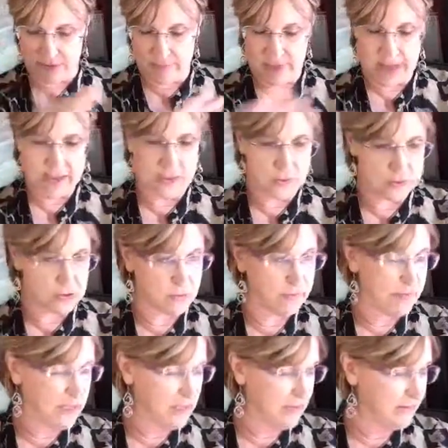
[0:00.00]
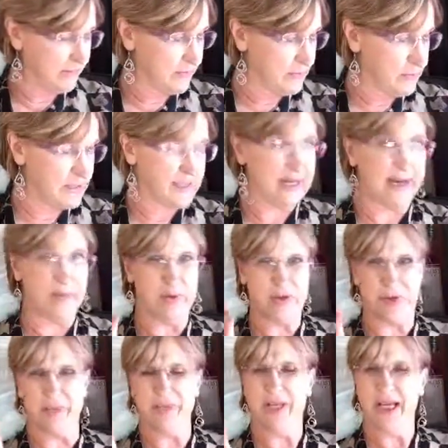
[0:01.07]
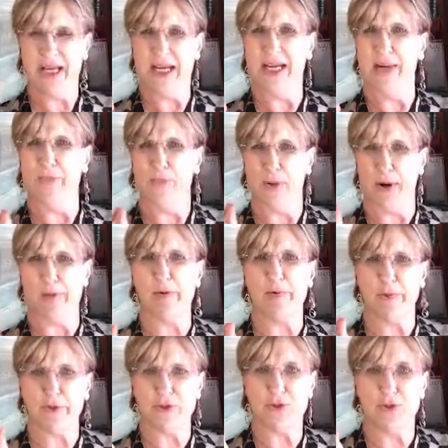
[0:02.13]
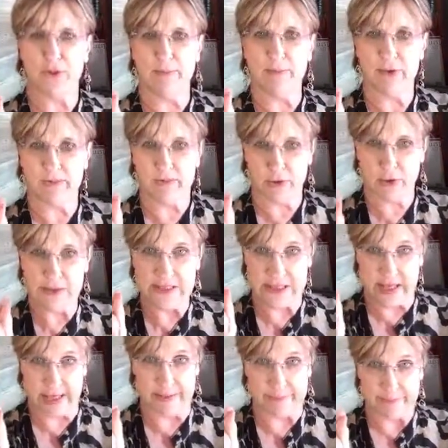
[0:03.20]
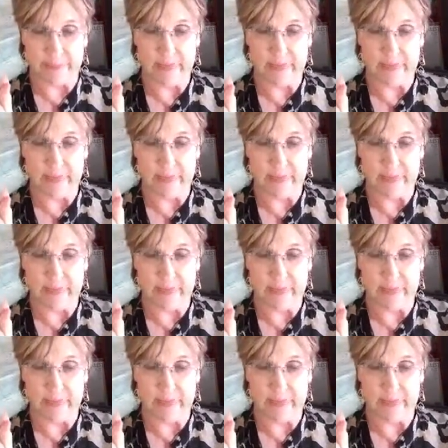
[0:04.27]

my social media for the day, which I'm thinking probably shouldn't be first thing.